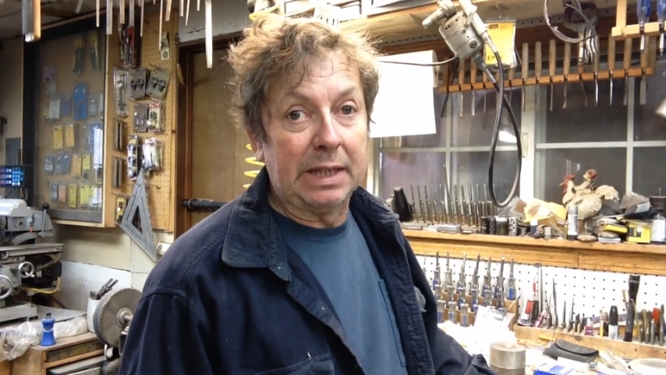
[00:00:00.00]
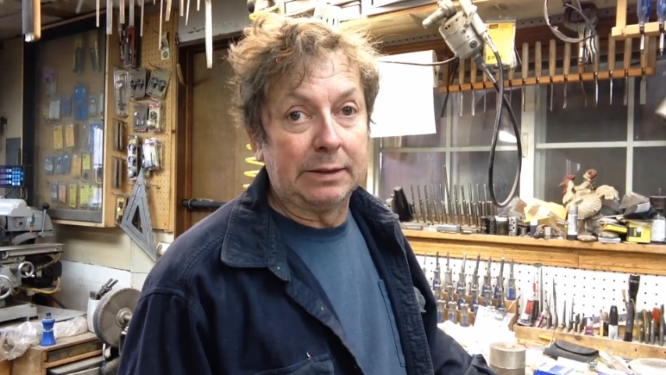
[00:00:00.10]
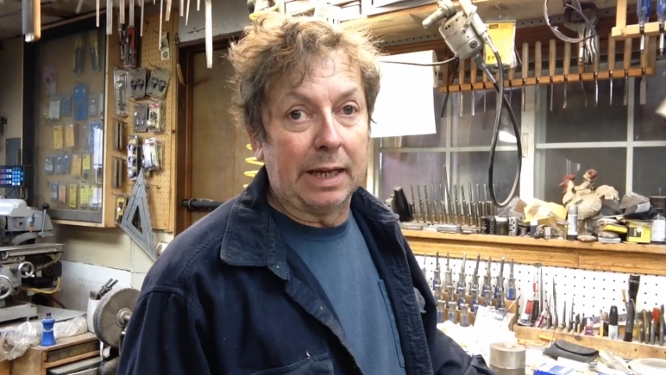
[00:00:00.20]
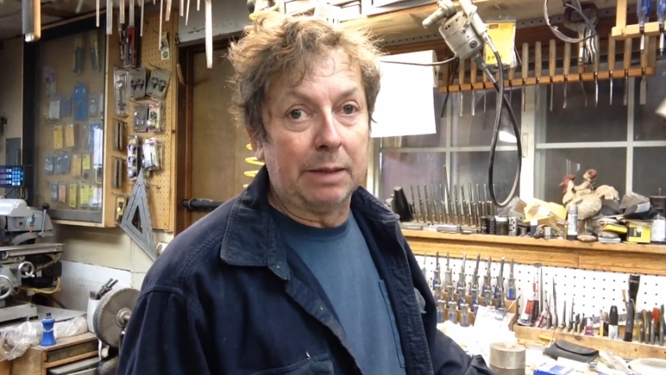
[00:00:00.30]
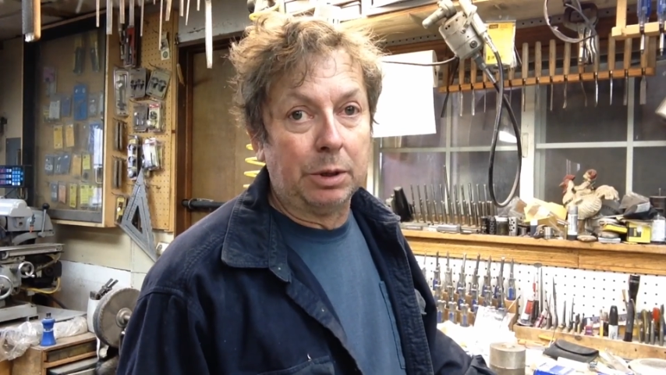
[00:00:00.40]

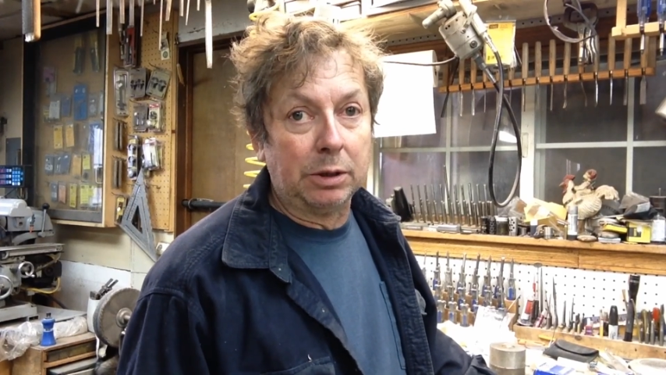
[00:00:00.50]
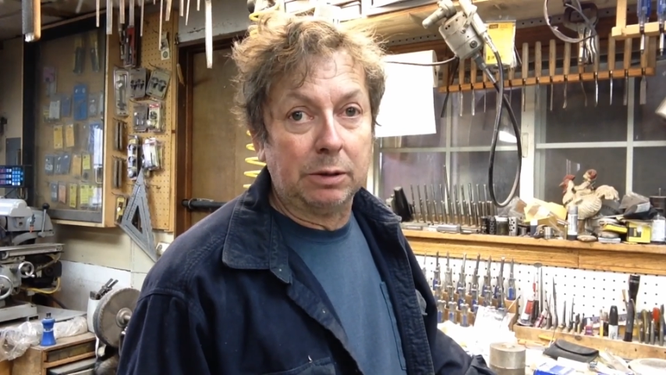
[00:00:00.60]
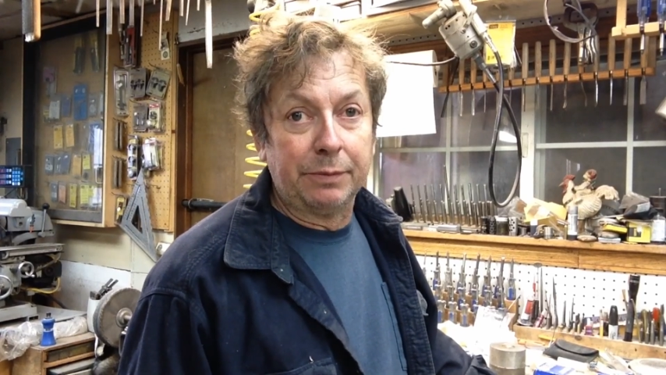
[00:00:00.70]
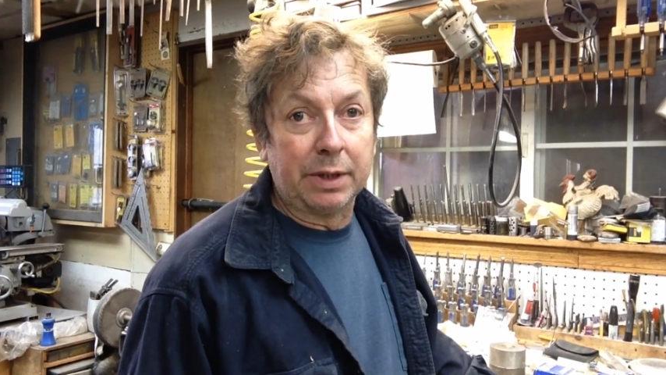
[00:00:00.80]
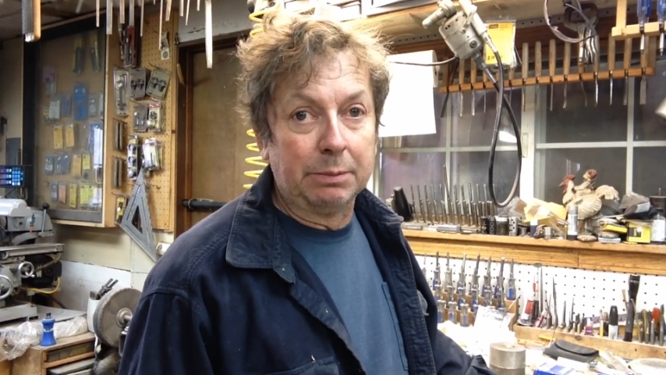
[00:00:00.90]
sand muller
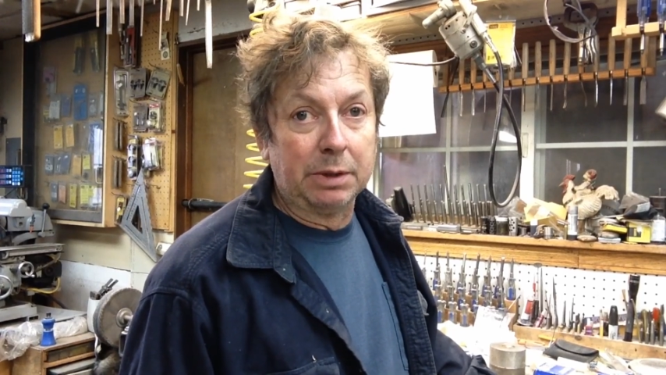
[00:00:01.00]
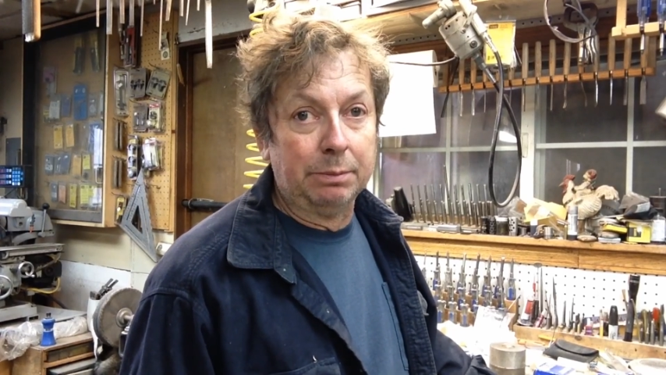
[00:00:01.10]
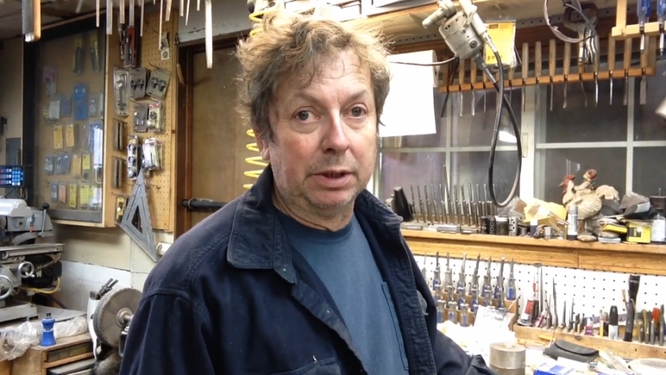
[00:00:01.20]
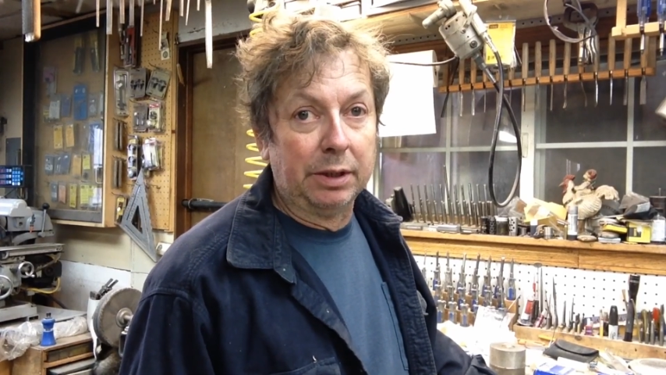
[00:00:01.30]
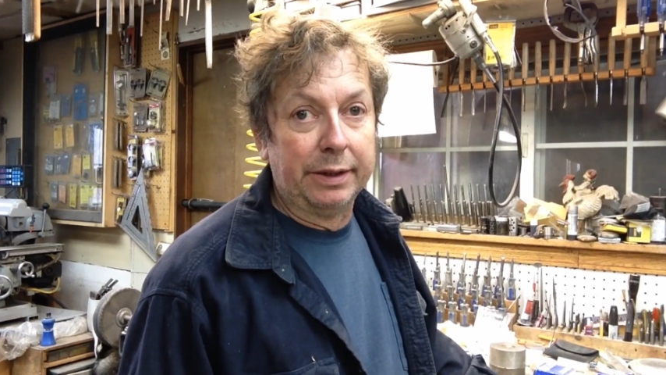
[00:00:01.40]
that I'm going to
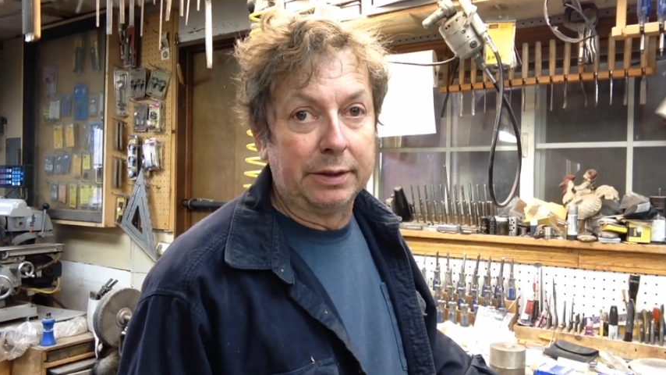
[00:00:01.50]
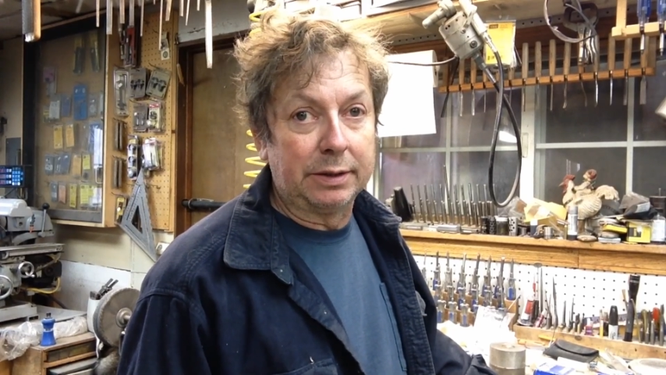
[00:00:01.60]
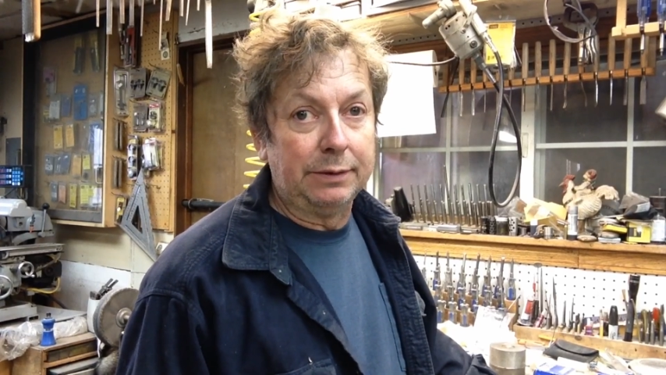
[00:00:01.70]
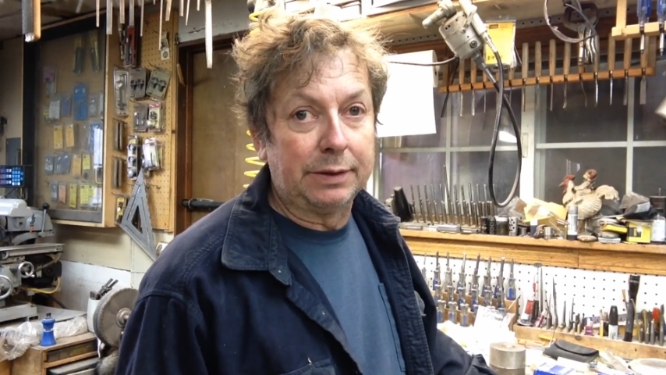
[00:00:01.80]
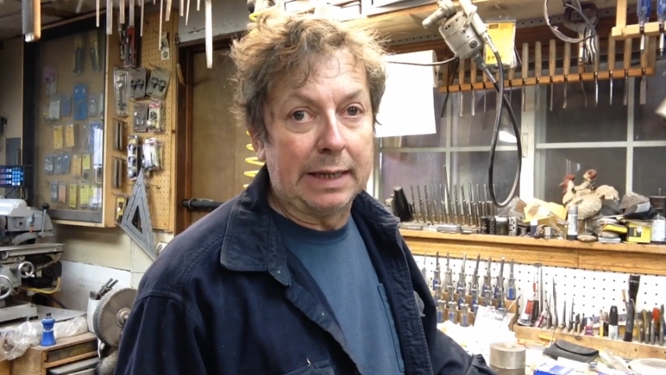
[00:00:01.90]
build, the
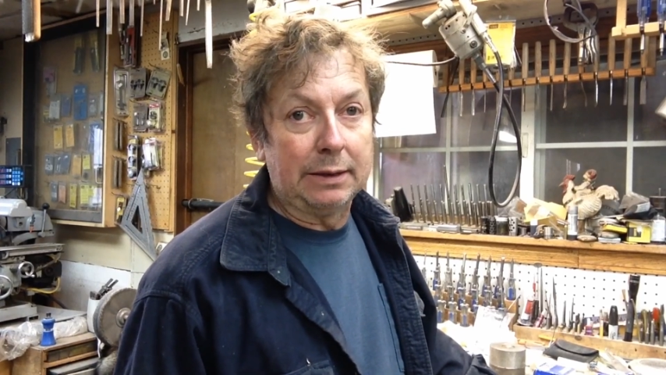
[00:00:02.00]
Steve,